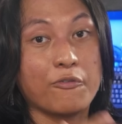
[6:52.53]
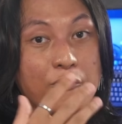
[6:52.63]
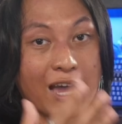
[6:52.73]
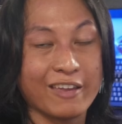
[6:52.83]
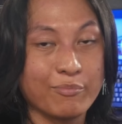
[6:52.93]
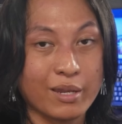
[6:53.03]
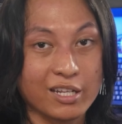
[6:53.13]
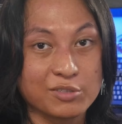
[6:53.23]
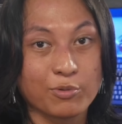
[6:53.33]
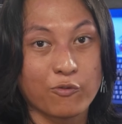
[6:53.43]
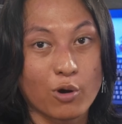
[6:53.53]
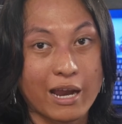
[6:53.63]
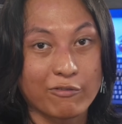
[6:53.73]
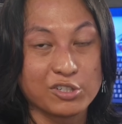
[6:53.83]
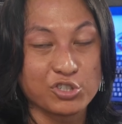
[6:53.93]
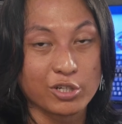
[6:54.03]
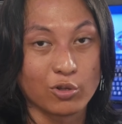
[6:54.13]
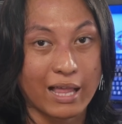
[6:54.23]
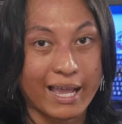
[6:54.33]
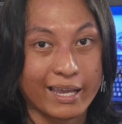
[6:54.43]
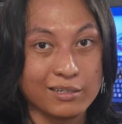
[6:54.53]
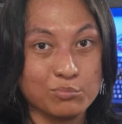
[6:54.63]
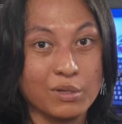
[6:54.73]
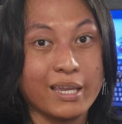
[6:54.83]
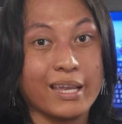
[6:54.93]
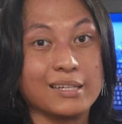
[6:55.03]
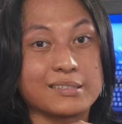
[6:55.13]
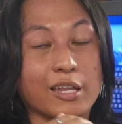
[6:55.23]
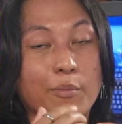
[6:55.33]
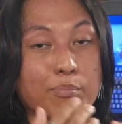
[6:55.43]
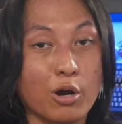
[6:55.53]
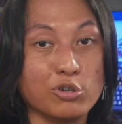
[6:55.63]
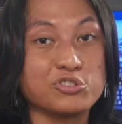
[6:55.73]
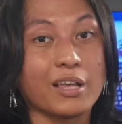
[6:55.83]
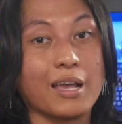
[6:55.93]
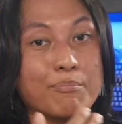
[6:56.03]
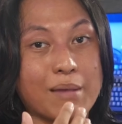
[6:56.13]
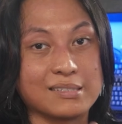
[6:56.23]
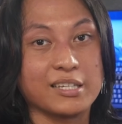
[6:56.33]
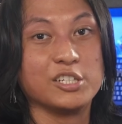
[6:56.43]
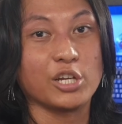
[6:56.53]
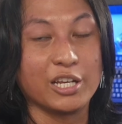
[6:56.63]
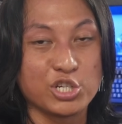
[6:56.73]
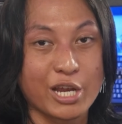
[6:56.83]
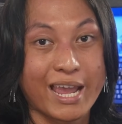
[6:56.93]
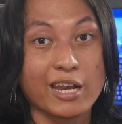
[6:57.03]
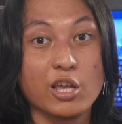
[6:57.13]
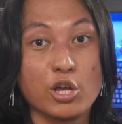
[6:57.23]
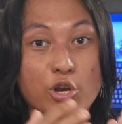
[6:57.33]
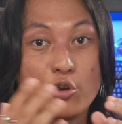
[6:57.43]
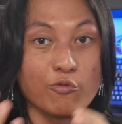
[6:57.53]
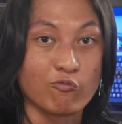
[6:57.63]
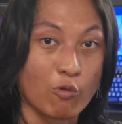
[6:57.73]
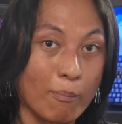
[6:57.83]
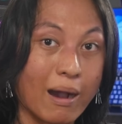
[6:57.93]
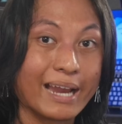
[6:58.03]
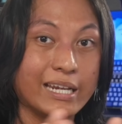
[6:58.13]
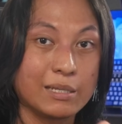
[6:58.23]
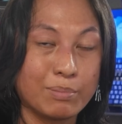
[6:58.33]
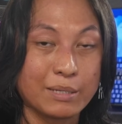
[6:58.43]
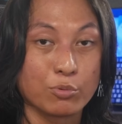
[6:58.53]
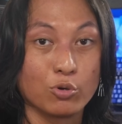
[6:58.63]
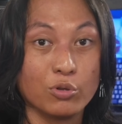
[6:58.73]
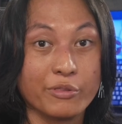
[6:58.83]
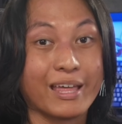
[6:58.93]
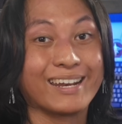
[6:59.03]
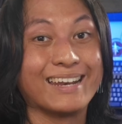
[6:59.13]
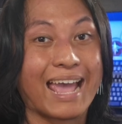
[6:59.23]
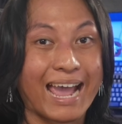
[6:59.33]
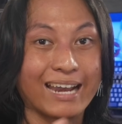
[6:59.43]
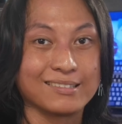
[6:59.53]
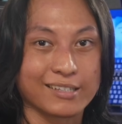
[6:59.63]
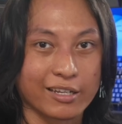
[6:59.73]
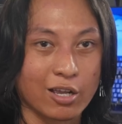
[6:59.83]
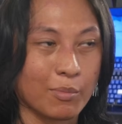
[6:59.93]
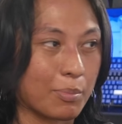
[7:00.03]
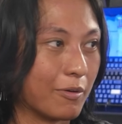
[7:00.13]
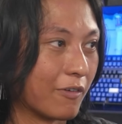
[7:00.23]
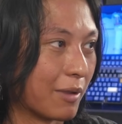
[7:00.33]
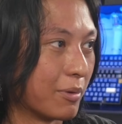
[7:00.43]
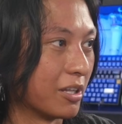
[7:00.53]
5 minutes before every single ad, it's gonna post a message in chat reminding people that an ad is gonna come up in 5